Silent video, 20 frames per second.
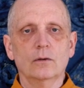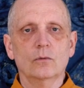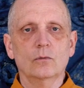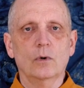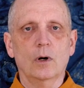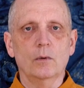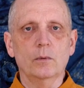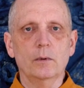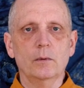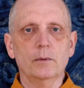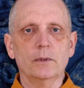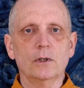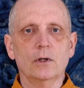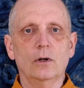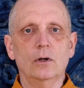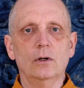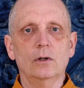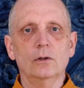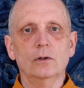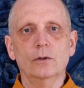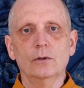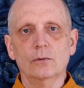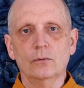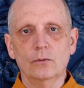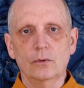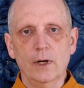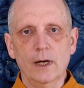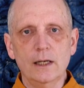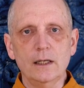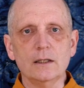what we would call
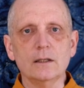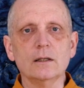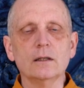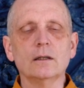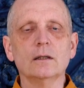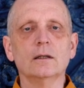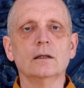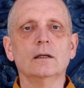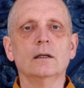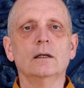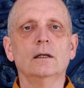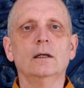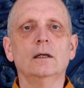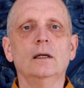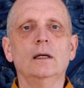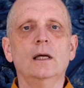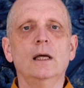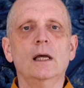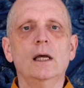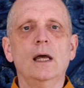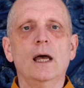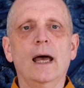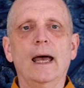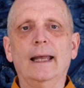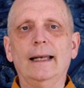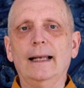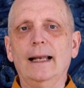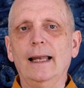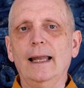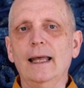right,
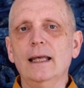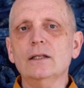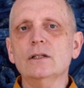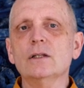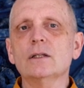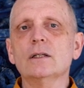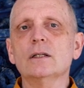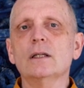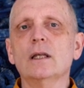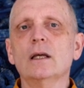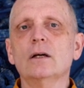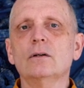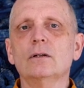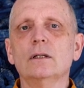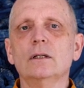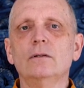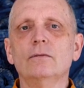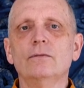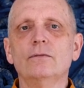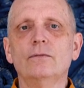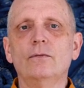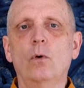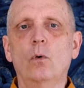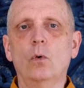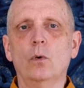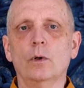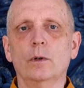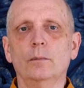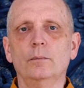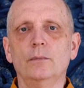unless they are
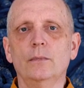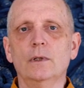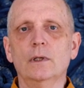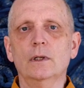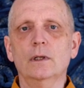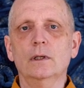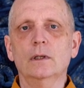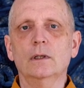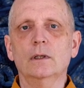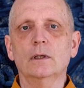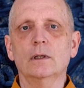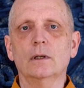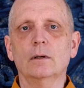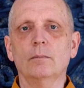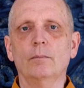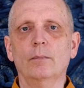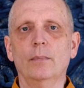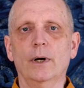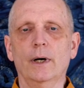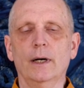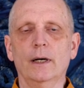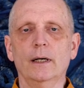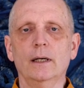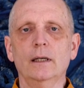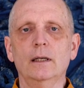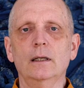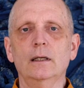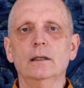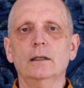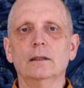informed
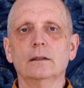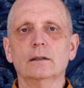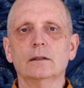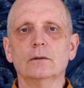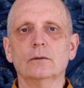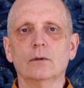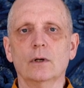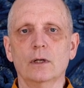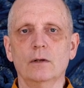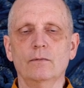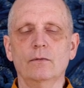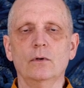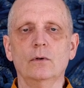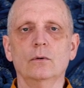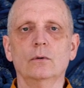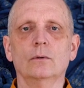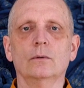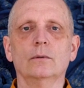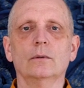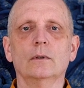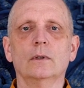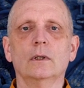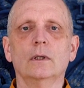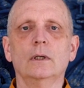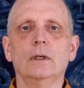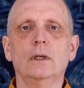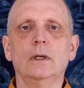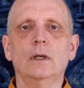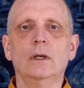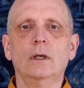by right view.
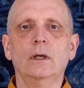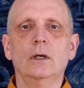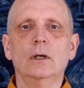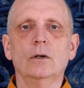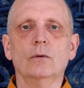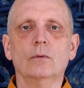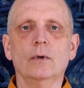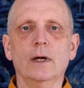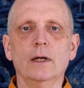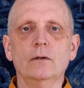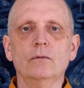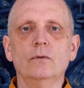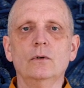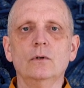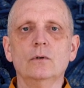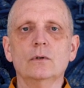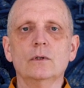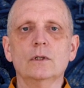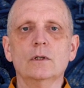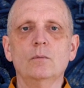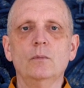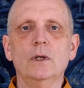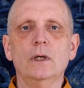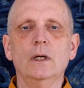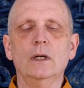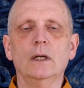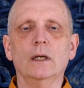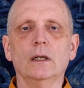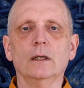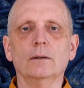Right view is the
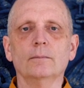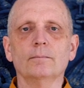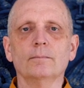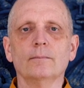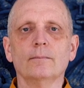beginning.